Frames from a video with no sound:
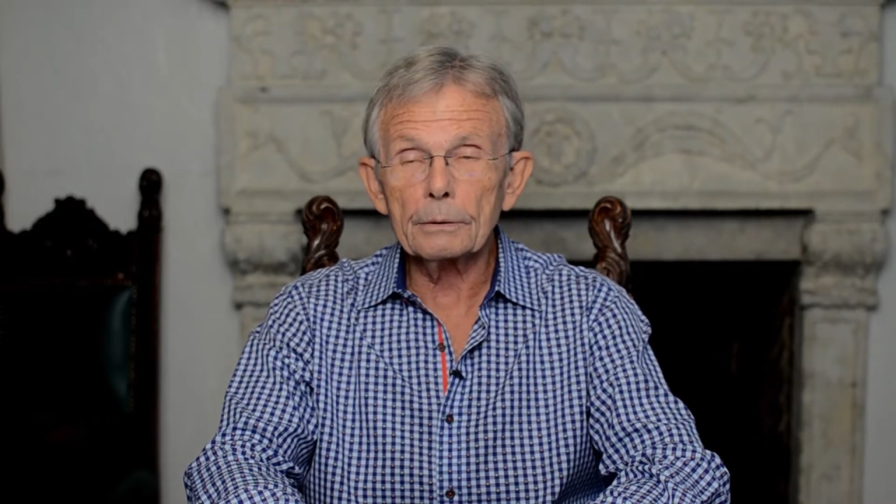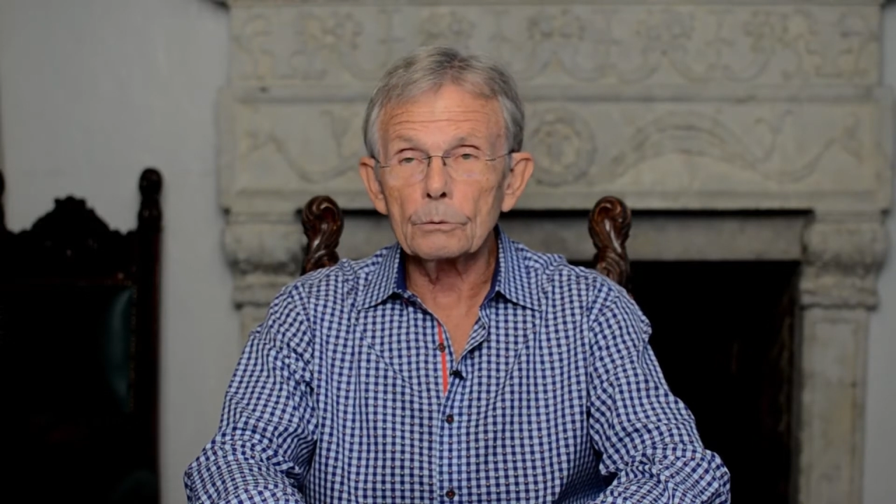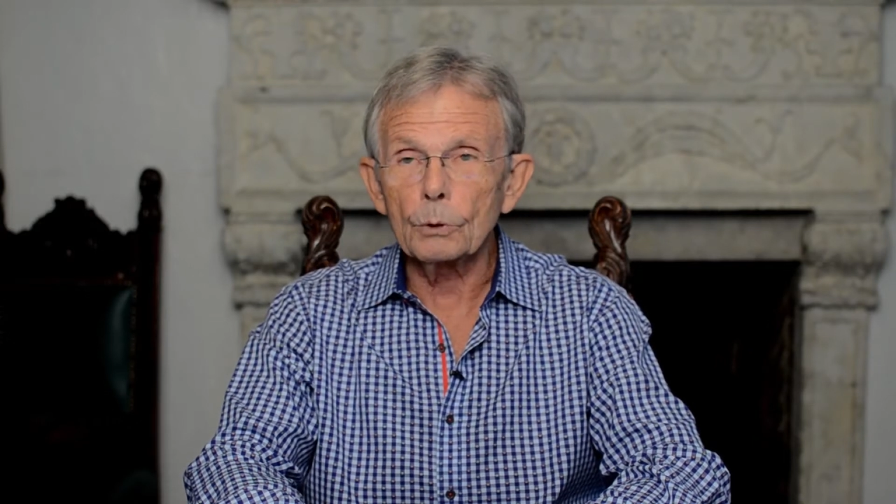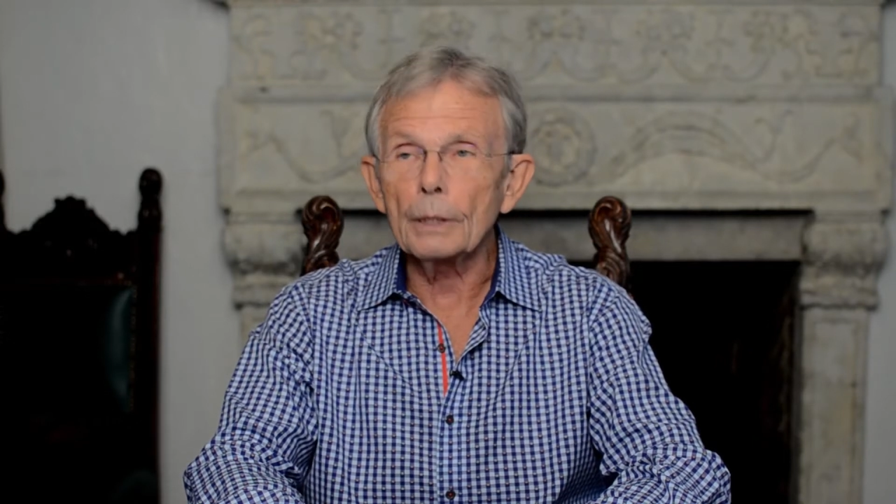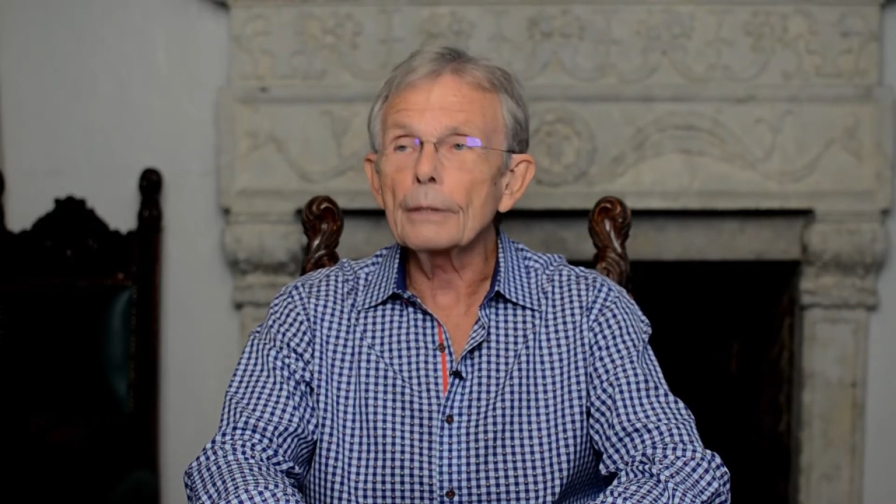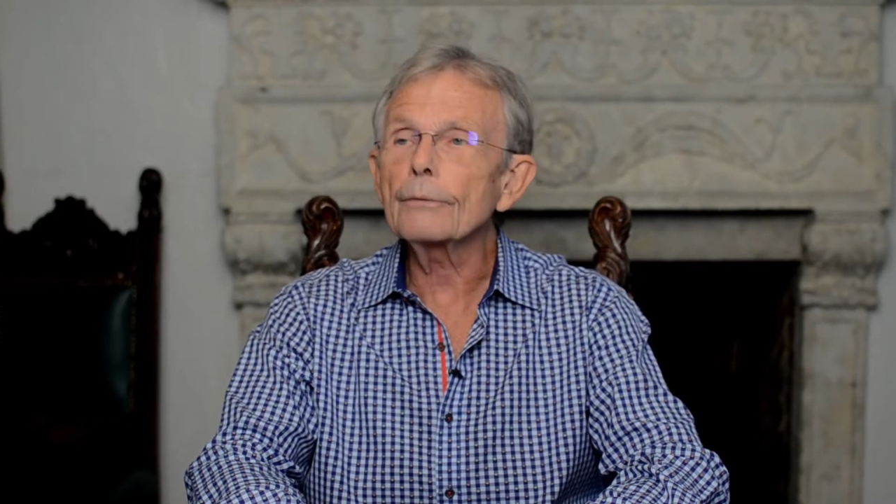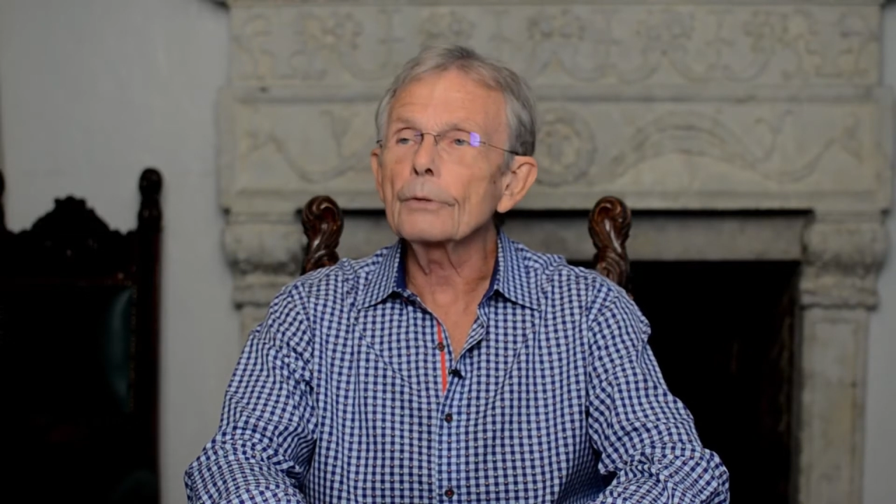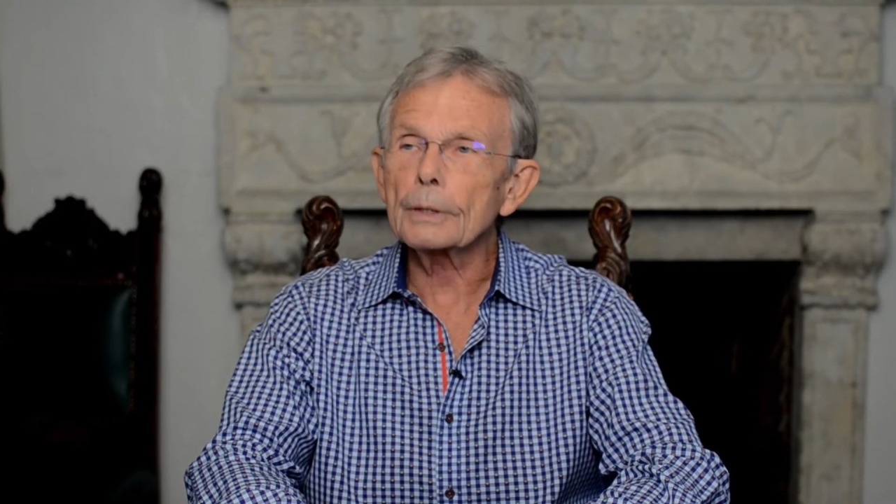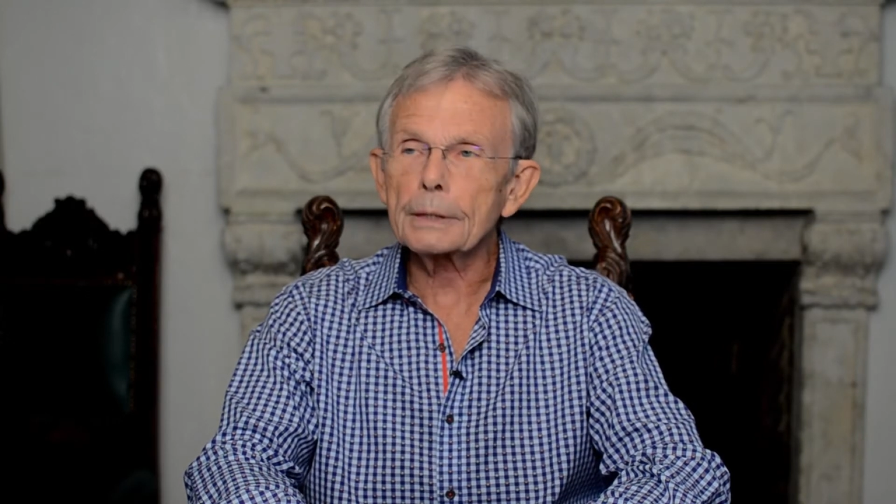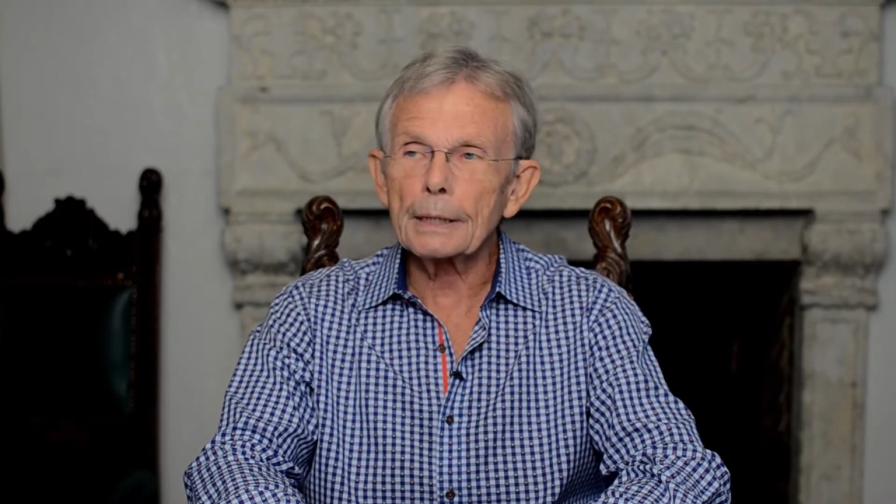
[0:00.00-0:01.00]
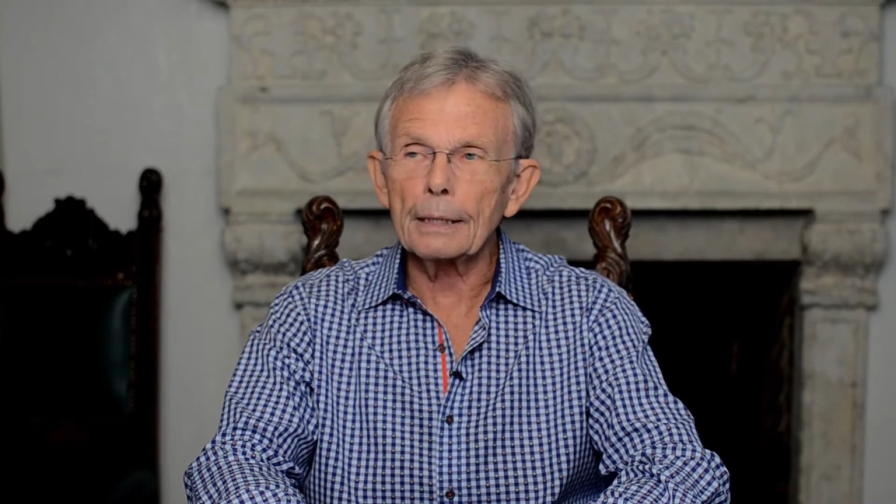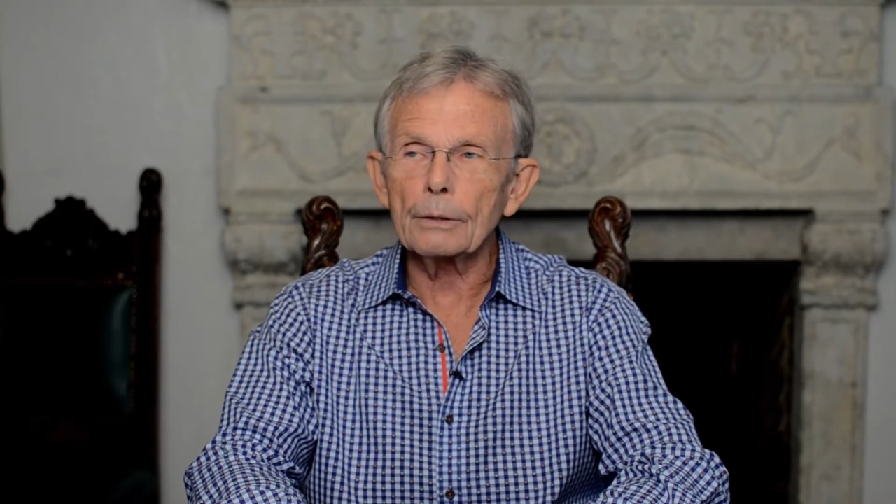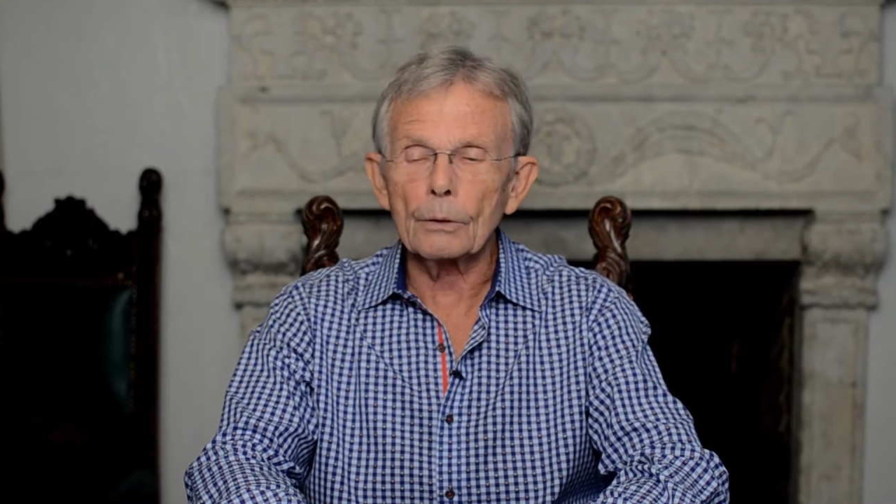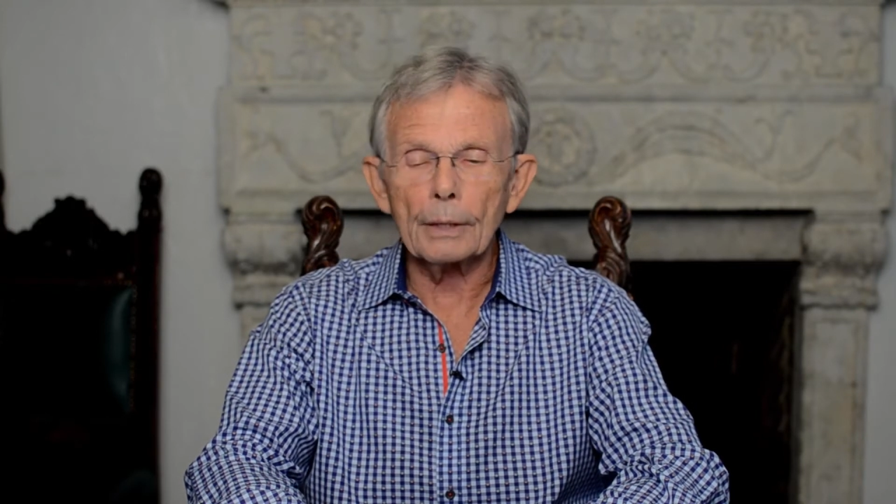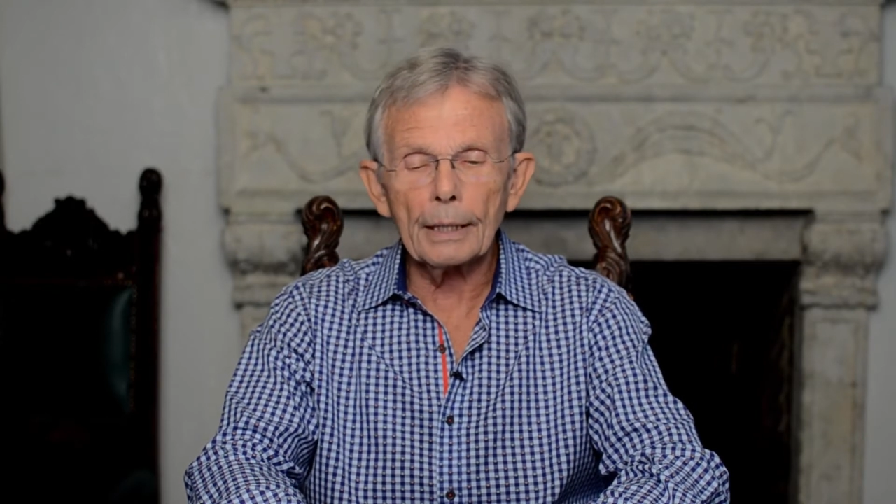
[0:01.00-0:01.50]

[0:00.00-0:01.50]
with your caterer.